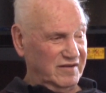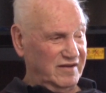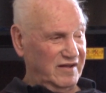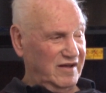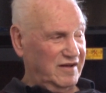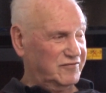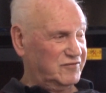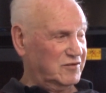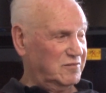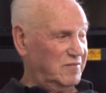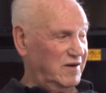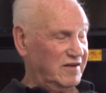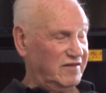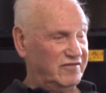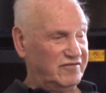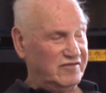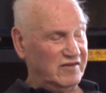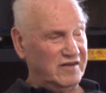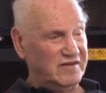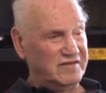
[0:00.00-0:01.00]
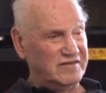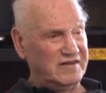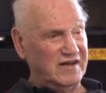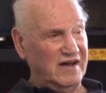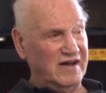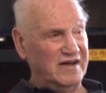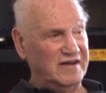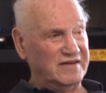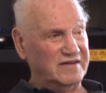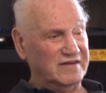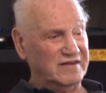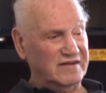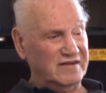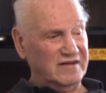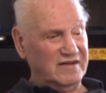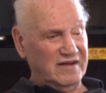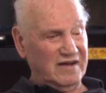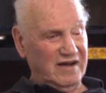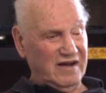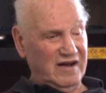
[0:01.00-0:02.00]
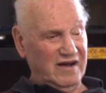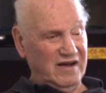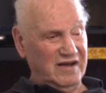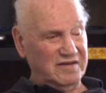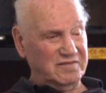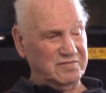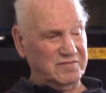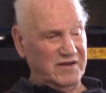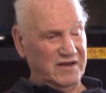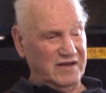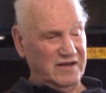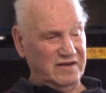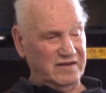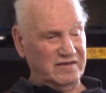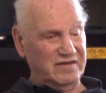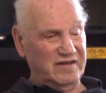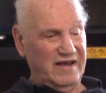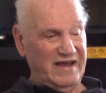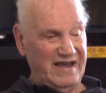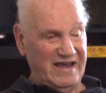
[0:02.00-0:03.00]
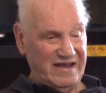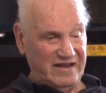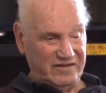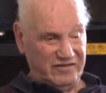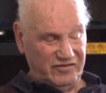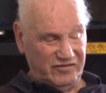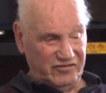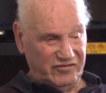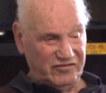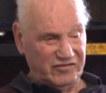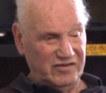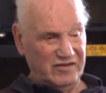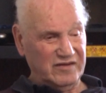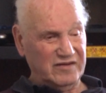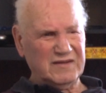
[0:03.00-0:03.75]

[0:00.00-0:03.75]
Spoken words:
after my son died, I made heads.